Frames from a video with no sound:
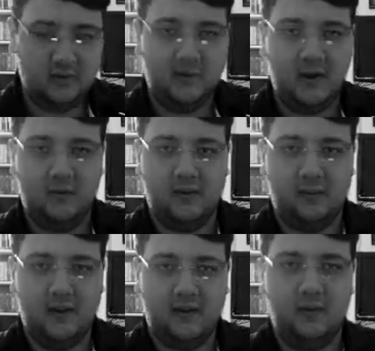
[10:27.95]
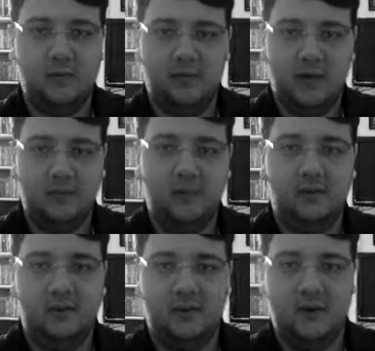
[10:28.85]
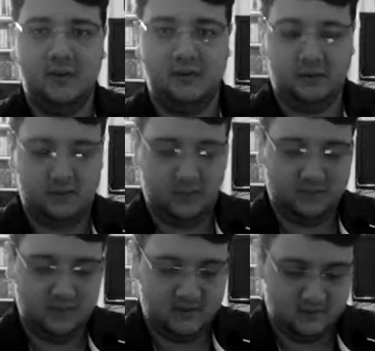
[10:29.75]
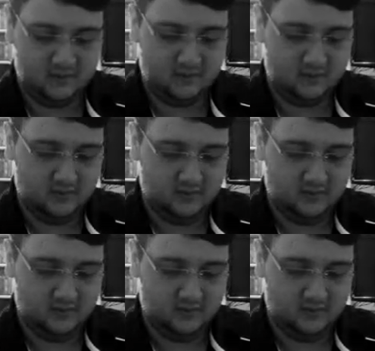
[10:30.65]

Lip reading: paying respect to Frank Miller's original source material